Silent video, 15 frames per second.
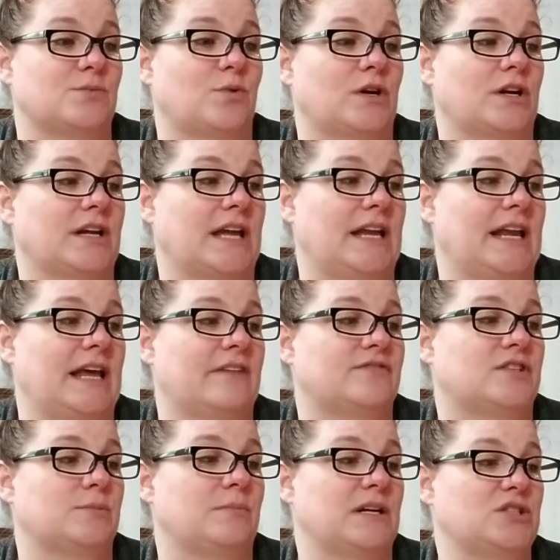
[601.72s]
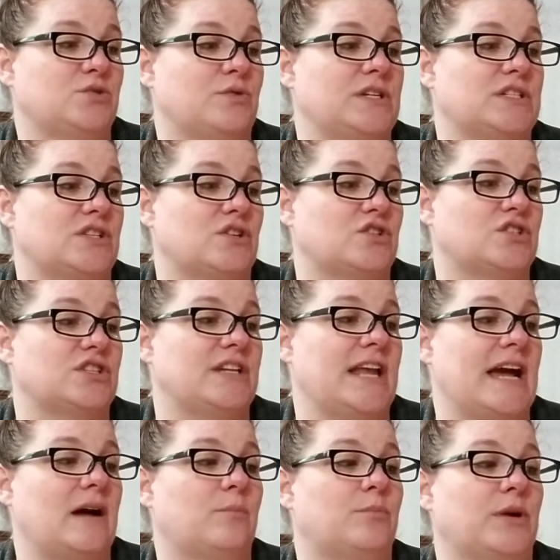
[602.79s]
work, and after much research,
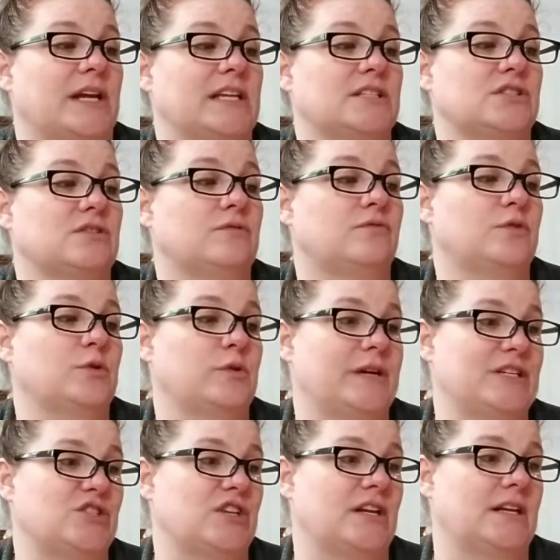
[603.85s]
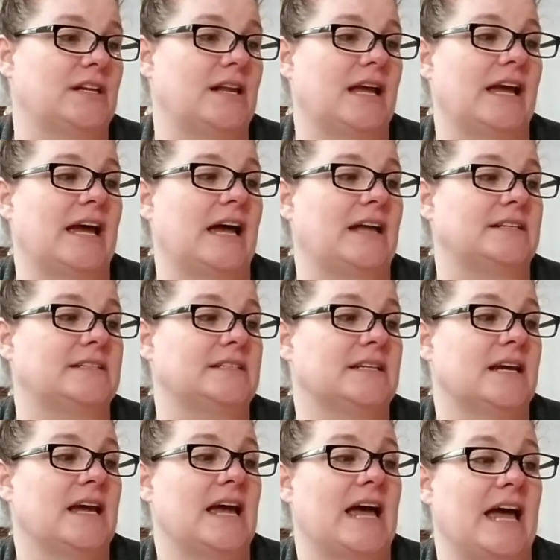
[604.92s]
now bring it to fruition and
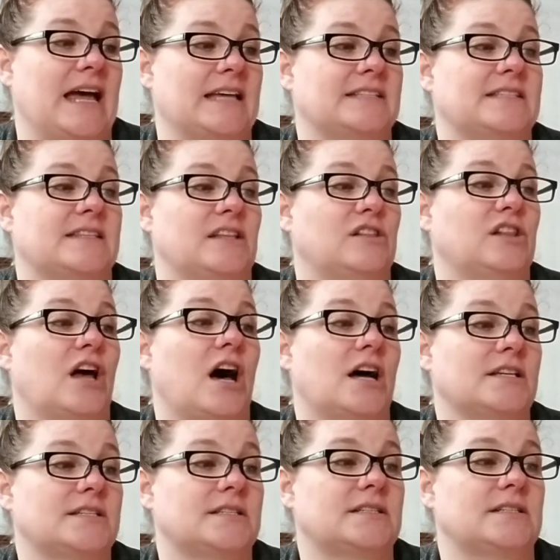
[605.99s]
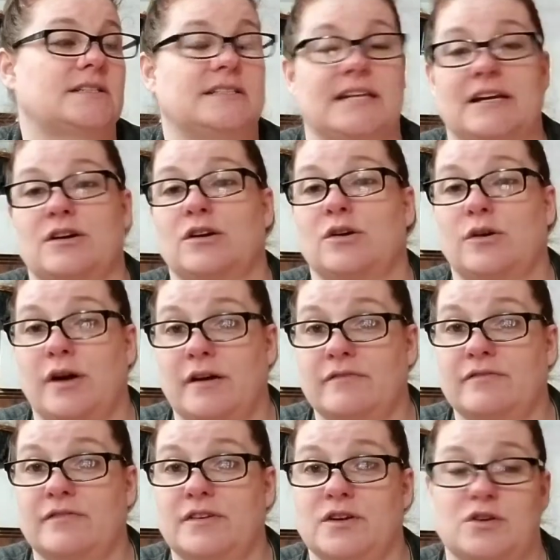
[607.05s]
as the Lost Tarot
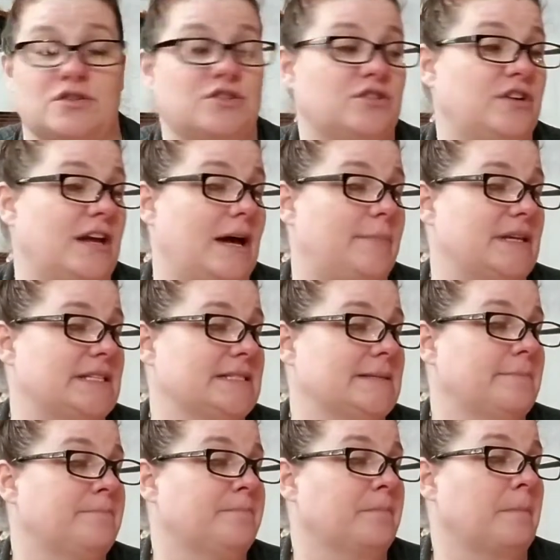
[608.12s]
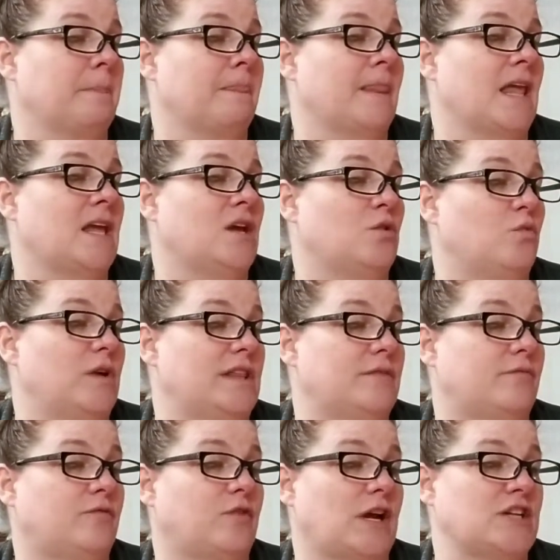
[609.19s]
of Nostradamus.
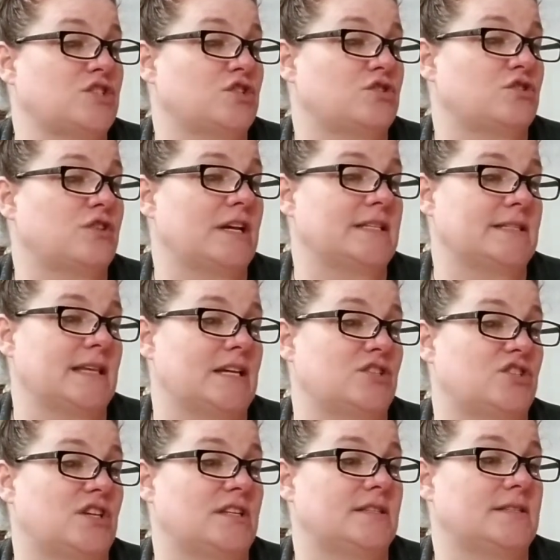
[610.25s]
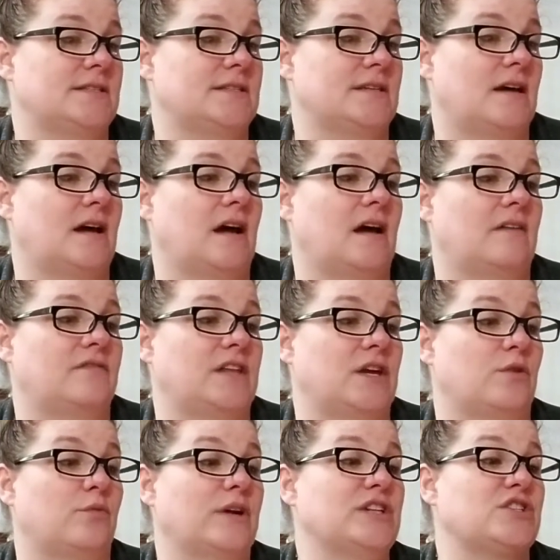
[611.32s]
With fresh translations of the
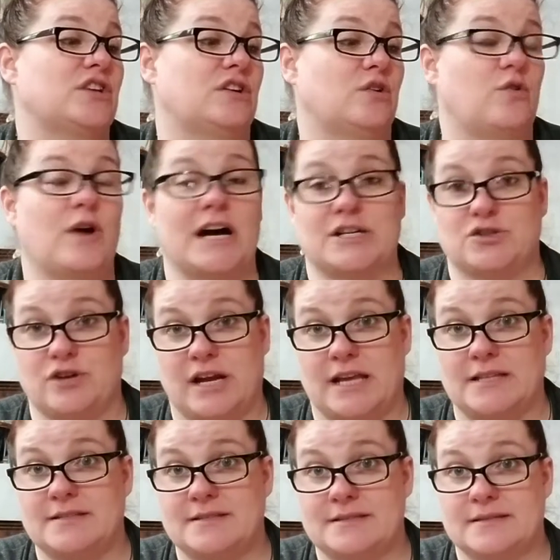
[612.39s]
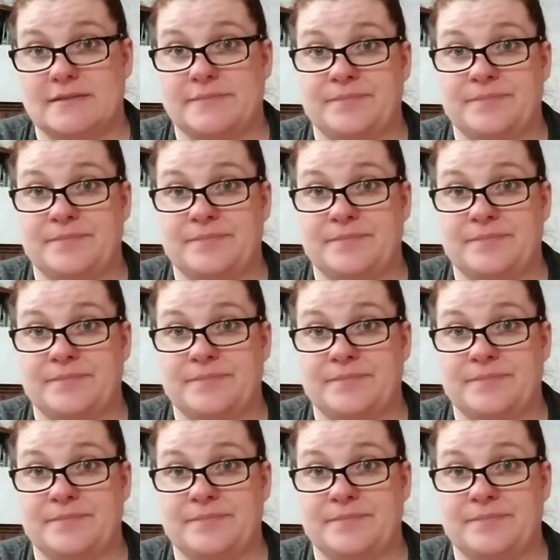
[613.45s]
original quatrains